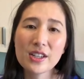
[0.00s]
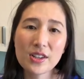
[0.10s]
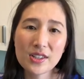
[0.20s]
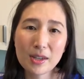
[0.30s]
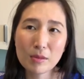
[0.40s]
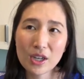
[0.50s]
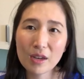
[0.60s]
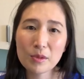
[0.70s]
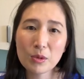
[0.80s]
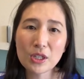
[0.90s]
So
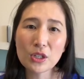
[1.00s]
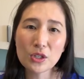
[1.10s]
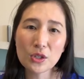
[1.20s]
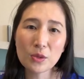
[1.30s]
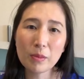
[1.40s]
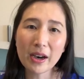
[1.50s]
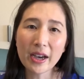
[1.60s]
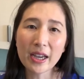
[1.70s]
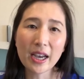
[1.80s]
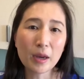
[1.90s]
sometimes when you do
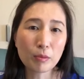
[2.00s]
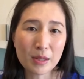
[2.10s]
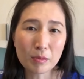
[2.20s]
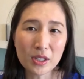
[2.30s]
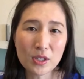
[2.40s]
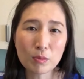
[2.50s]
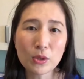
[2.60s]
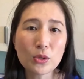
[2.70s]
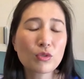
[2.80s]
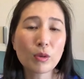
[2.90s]
buy protein bliss
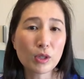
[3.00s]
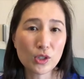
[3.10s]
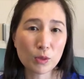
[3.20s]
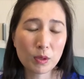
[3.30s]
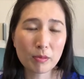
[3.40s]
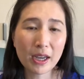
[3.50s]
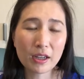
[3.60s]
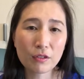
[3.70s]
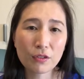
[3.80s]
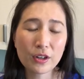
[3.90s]
balls from the
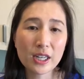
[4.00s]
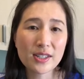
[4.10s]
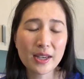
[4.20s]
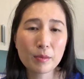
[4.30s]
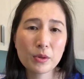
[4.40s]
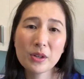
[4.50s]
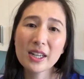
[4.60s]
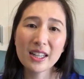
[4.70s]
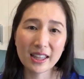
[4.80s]
supermarket, for example,